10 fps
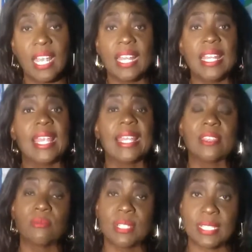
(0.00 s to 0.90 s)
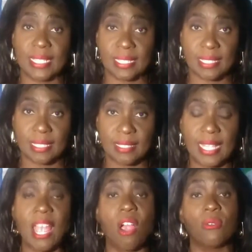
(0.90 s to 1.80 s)
and they get the receipts.
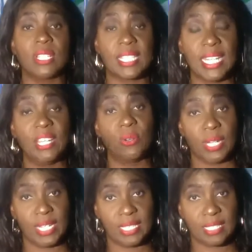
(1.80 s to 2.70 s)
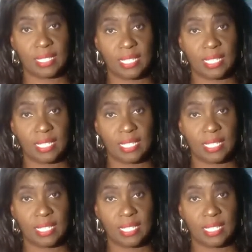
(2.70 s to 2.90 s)
They are receipt queens.